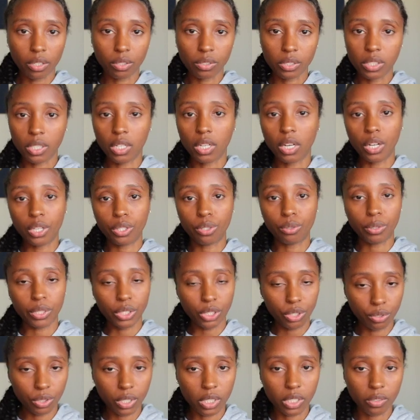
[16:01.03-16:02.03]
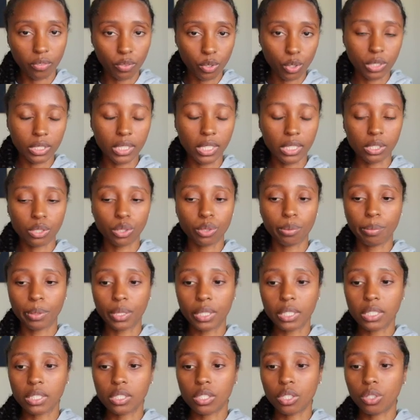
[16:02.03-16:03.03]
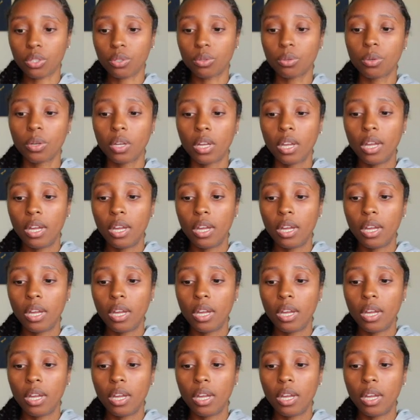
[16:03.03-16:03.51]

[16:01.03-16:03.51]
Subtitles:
else in the other restaurants, of course, they still bring it to you.